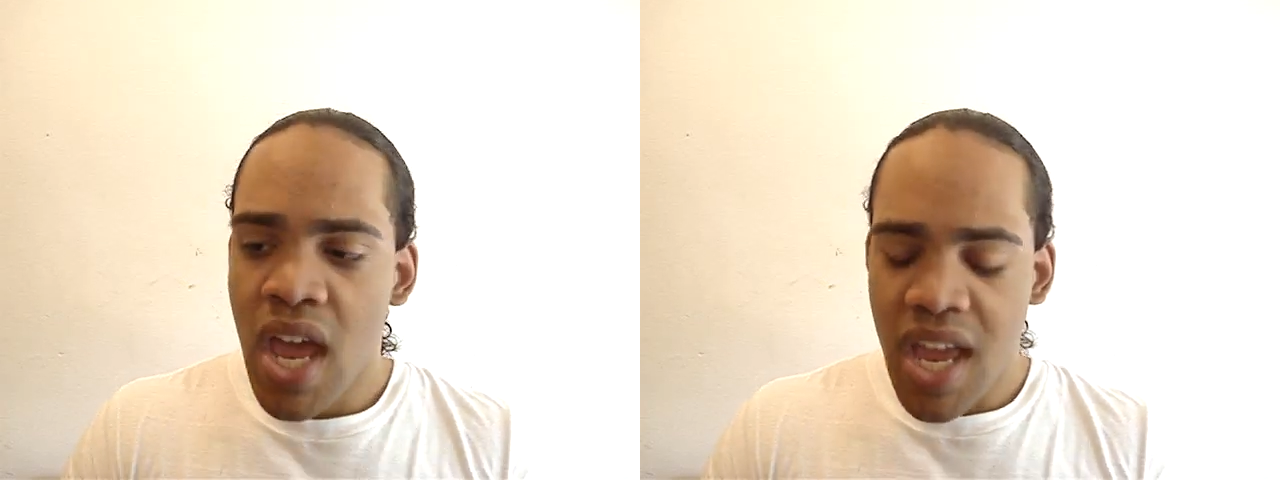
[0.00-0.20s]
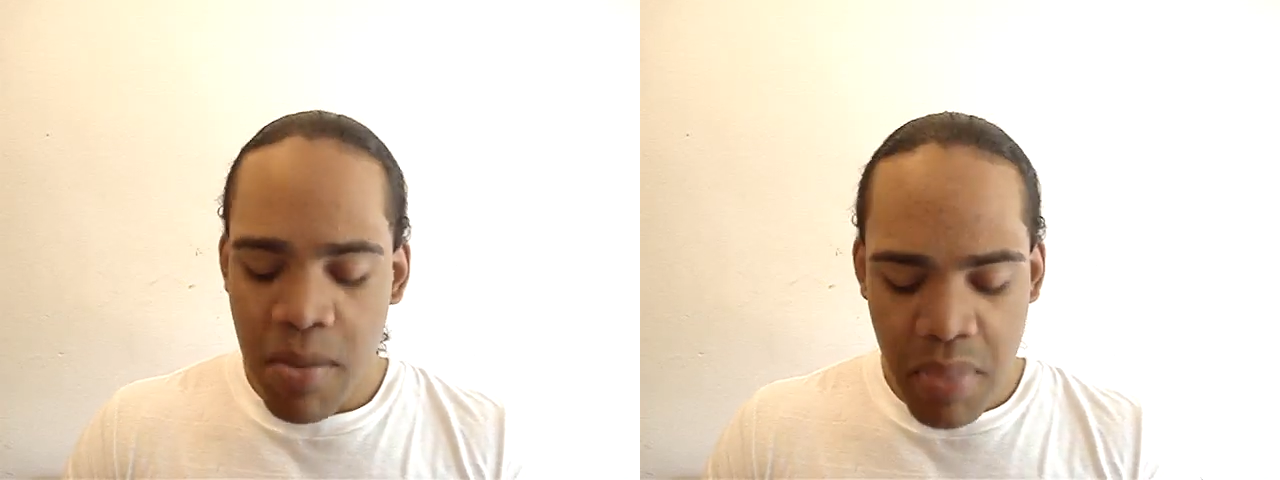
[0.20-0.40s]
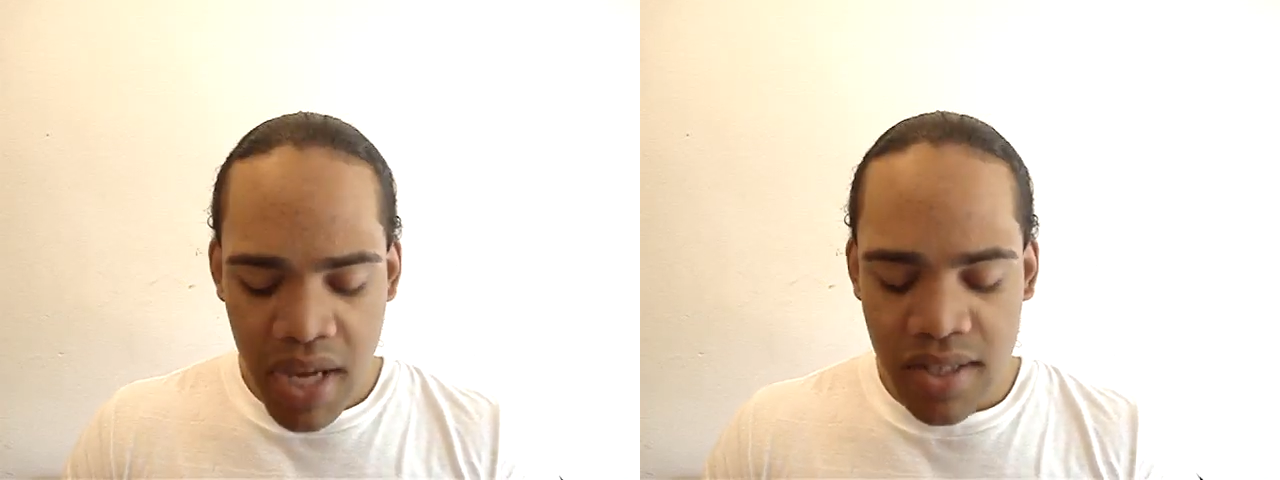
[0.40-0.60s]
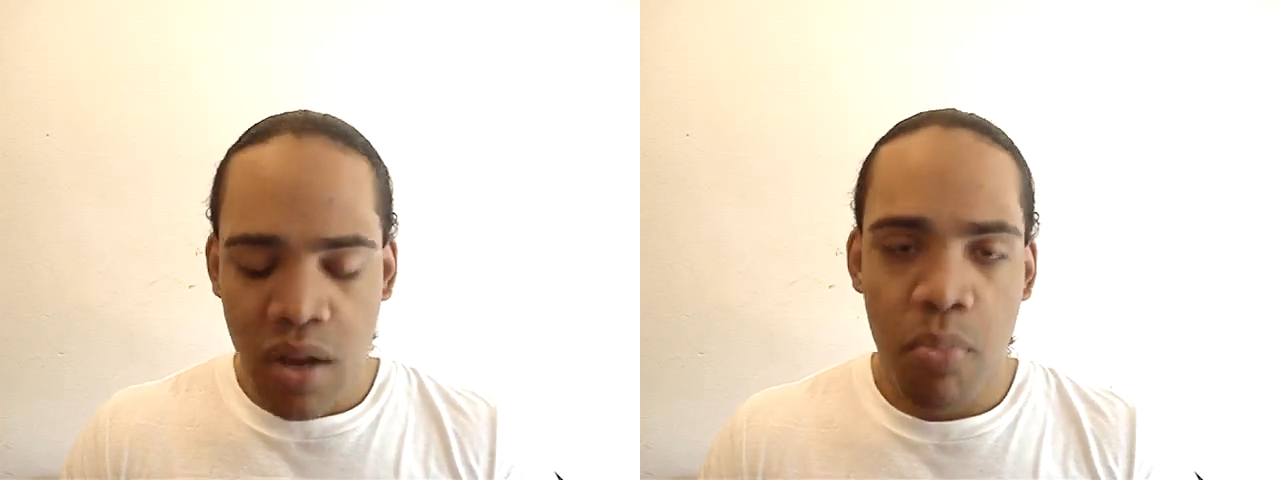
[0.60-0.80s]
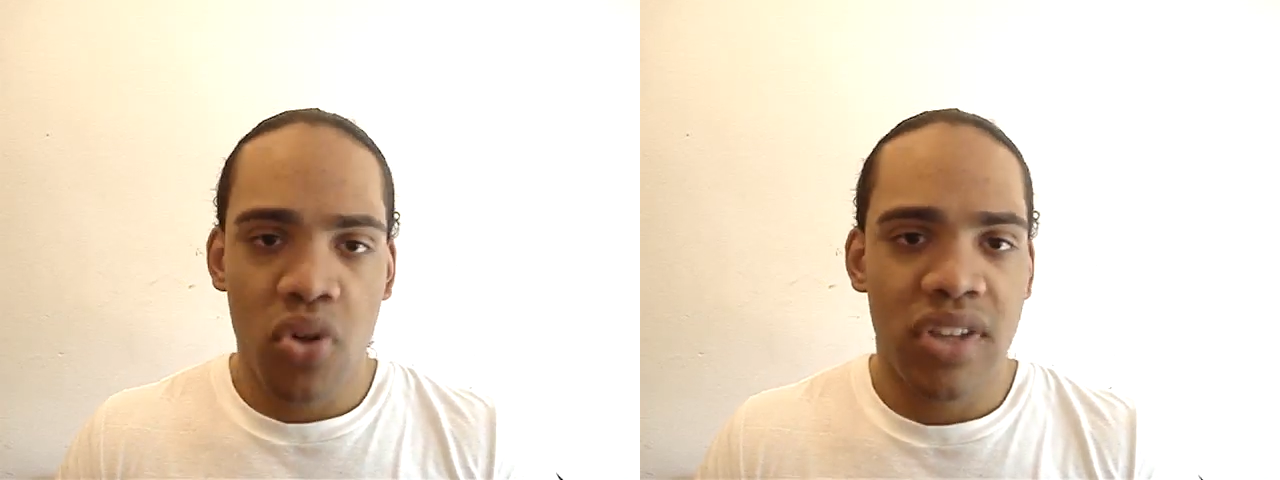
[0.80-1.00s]
He picks
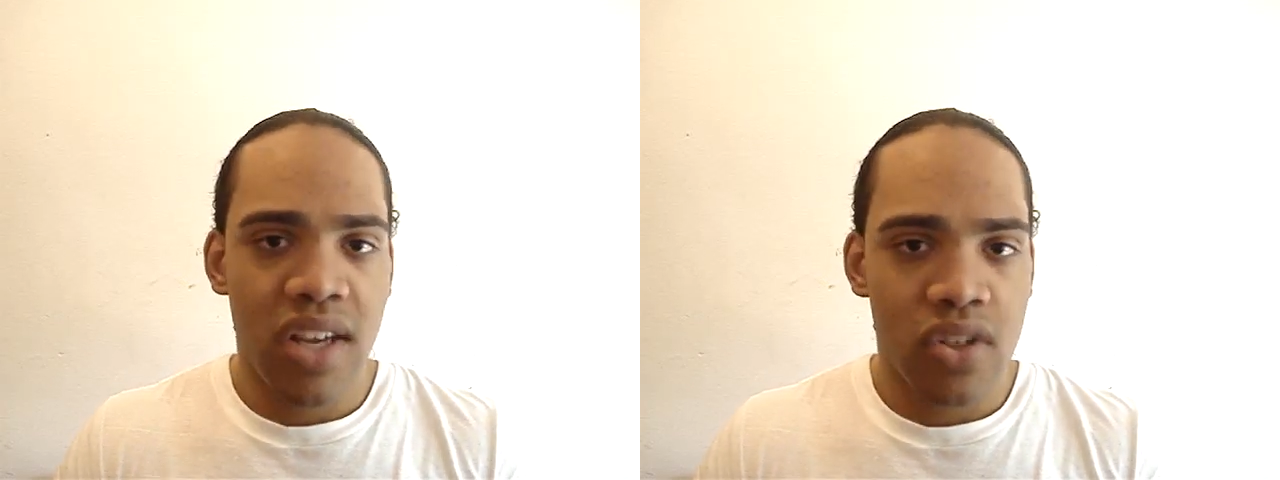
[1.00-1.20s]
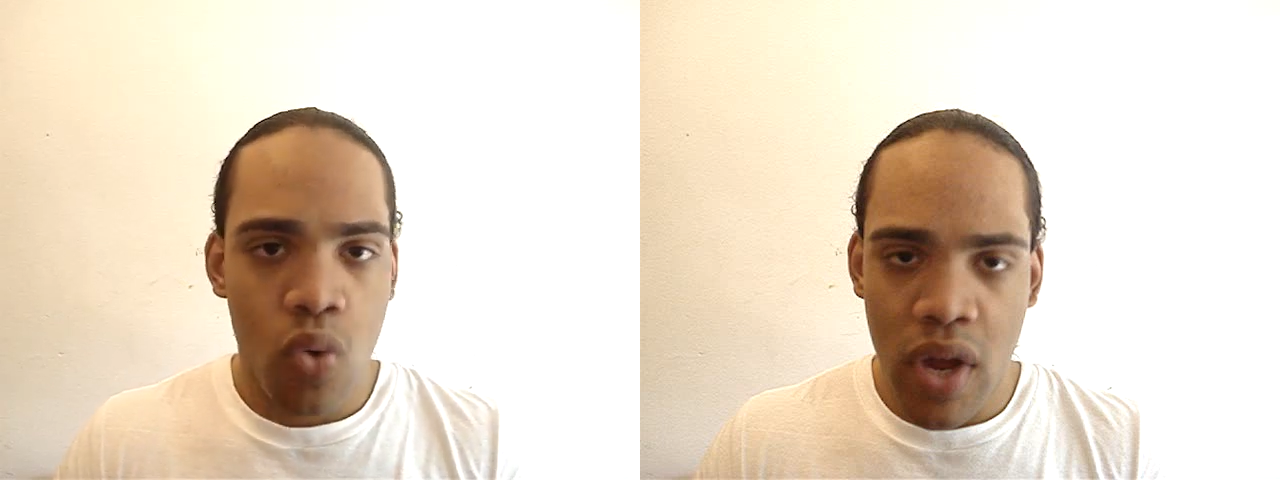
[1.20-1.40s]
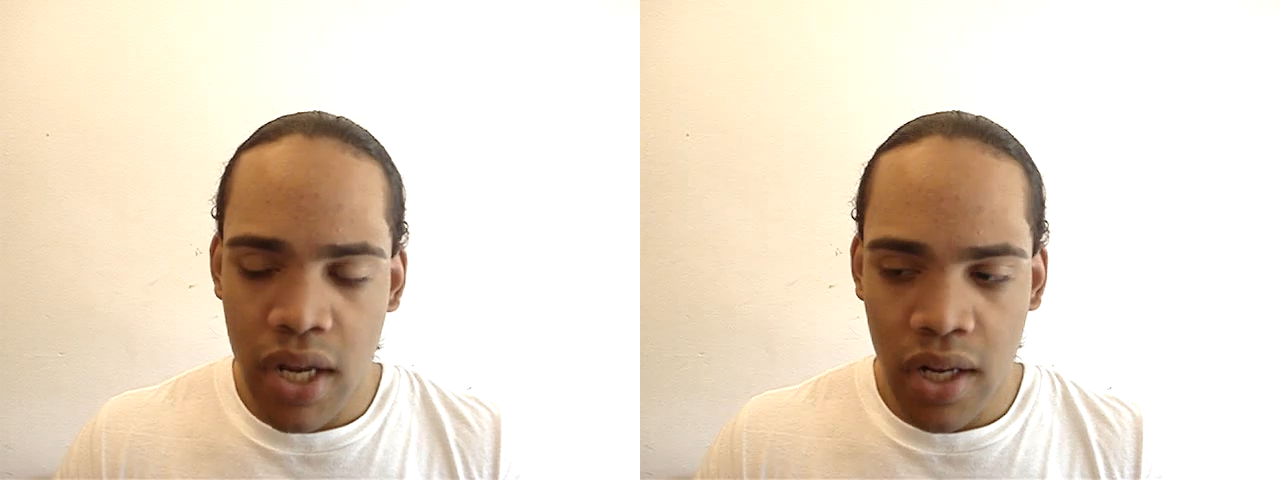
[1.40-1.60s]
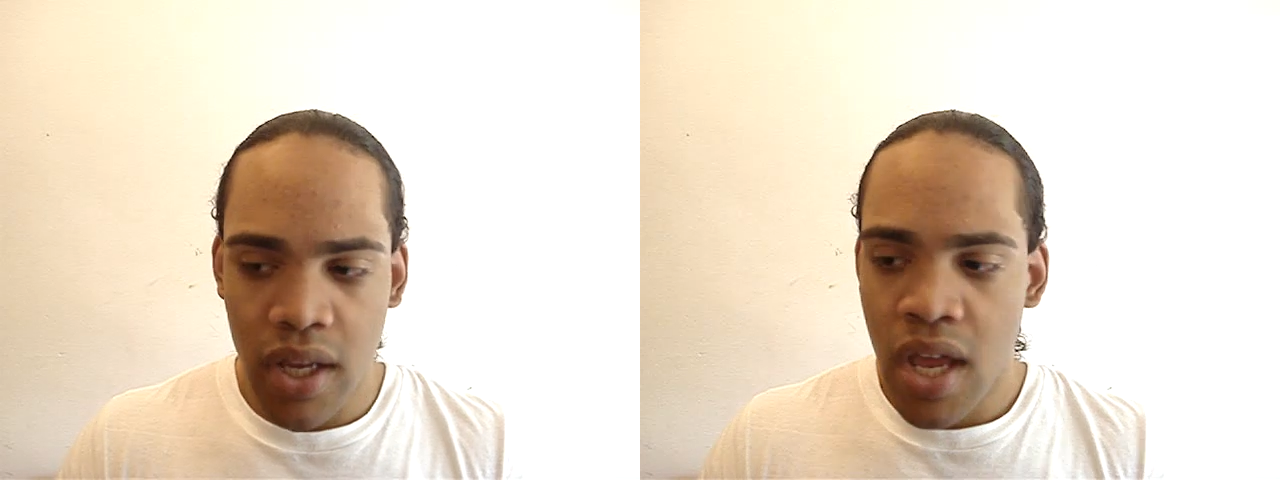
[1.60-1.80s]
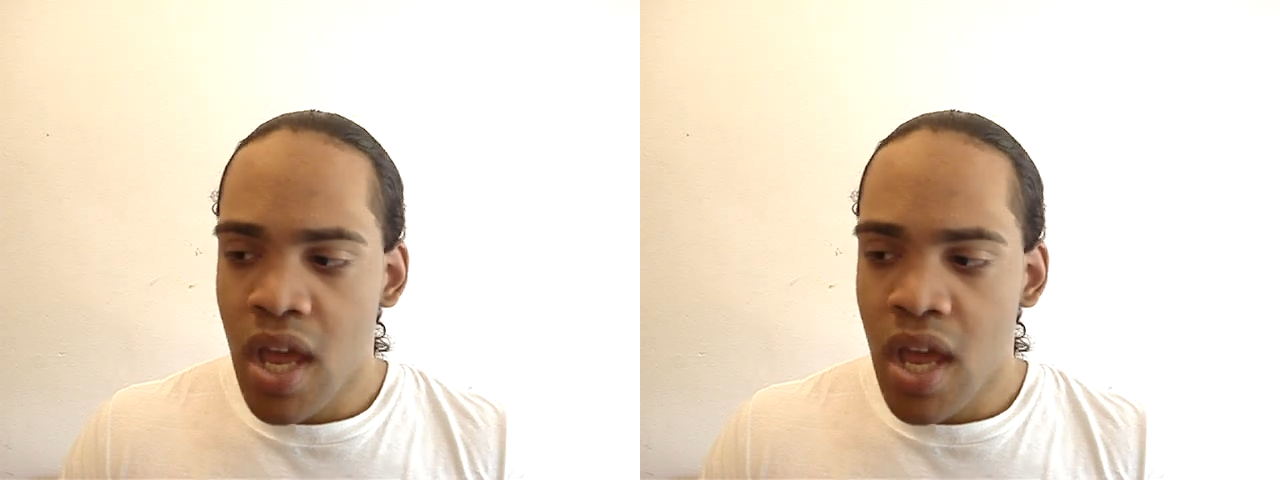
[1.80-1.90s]
up on things quickly.